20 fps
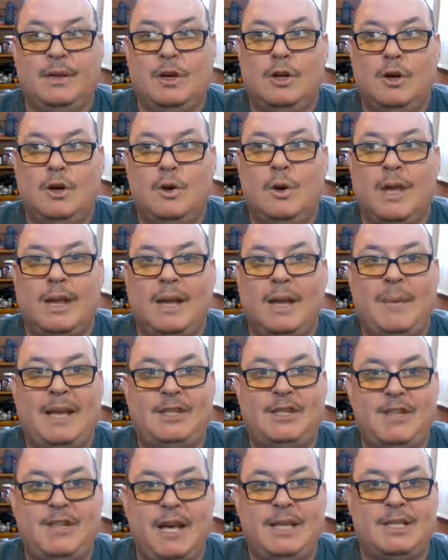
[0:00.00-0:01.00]
Who can
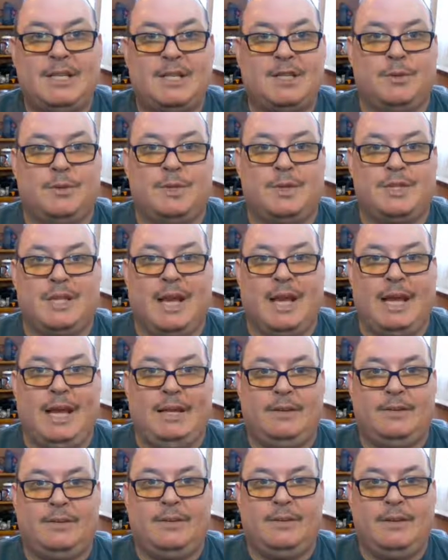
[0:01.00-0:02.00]
make changes to a
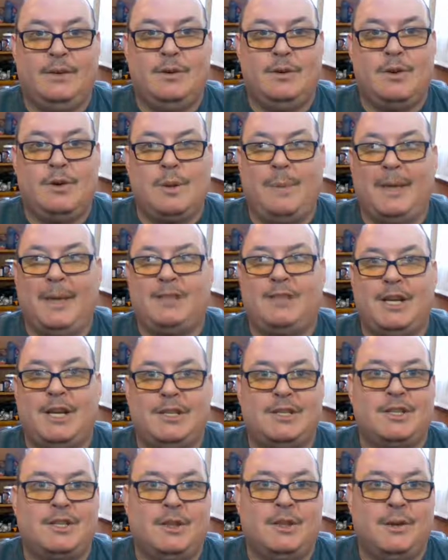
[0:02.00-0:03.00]
site? Who can make
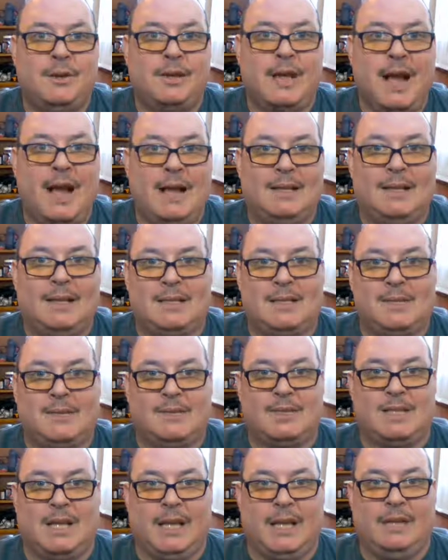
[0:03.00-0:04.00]
changes to the contents of
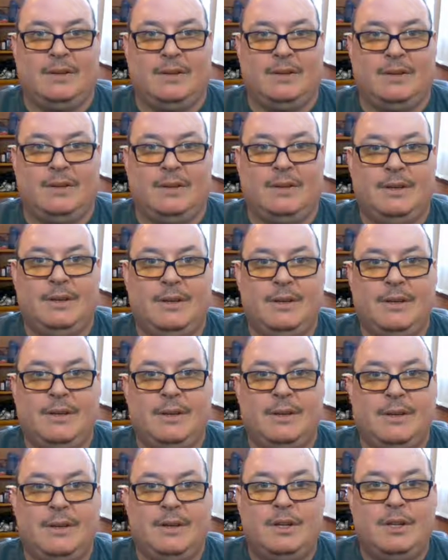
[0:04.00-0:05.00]
a site?
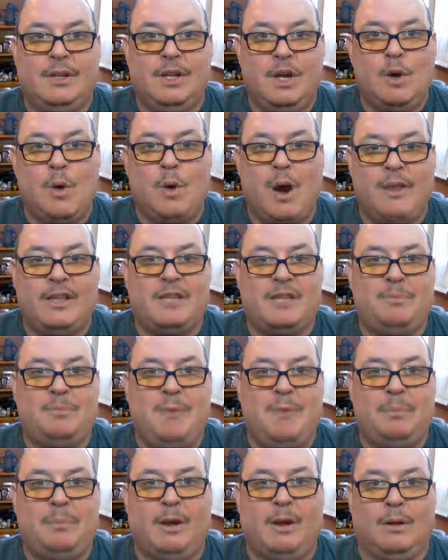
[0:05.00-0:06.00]
Who are these
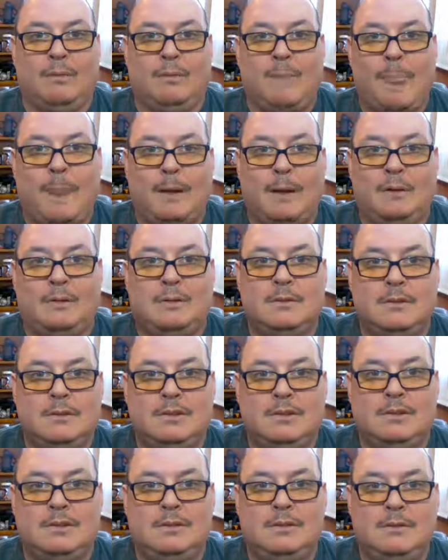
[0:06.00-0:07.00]
people?
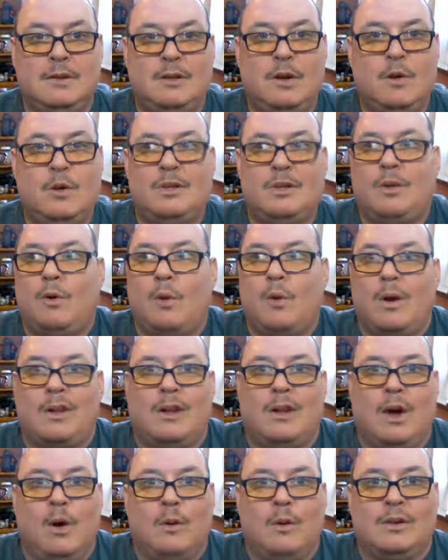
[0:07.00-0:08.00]
Who are
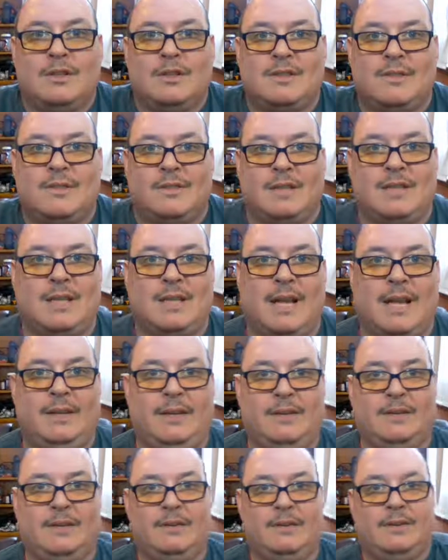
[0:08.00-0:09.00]
the owners of the site?